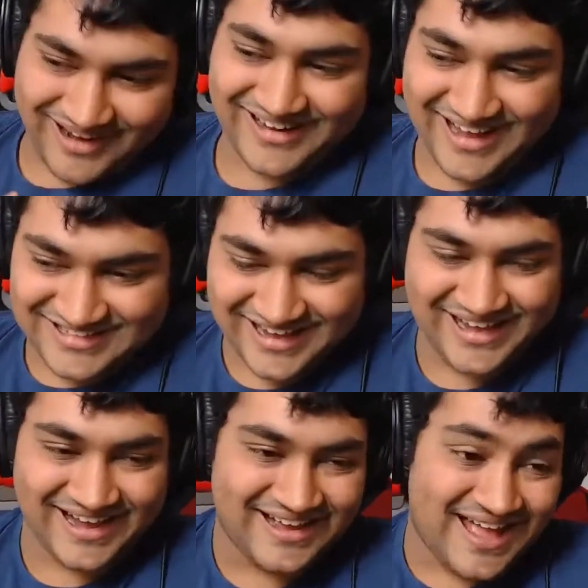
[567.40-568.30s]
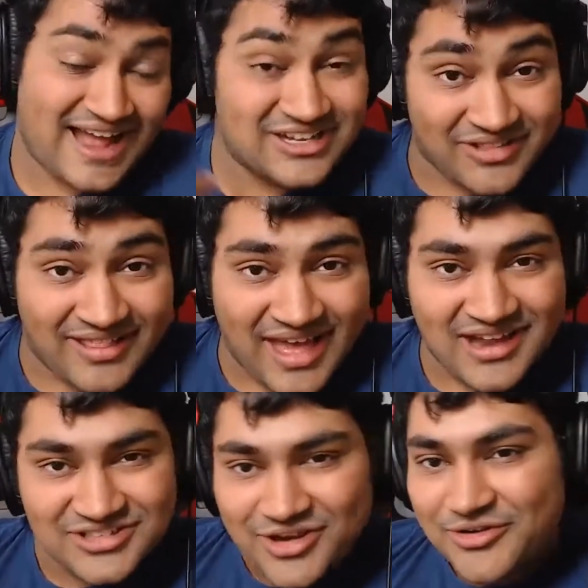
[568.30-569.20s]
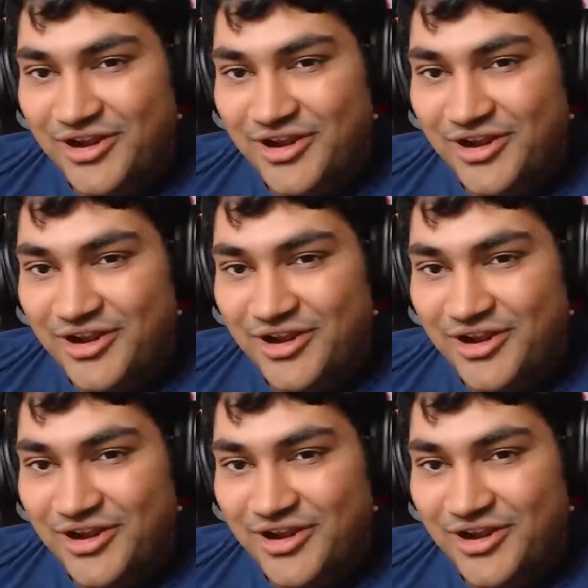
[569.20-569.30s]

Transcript: podcasts. Yeah. And then,